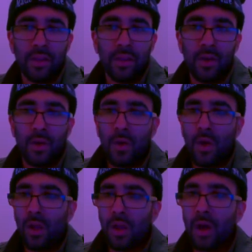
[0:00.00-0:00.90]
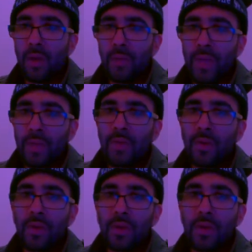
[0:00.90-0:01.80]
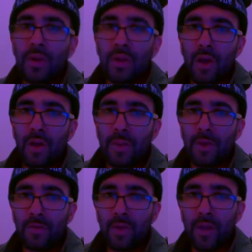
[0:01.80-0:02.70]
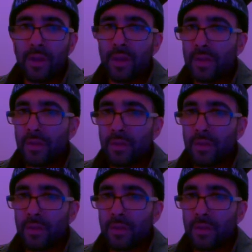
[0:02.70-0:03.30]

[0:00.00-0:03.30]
So a lot of people, a lot of my friends who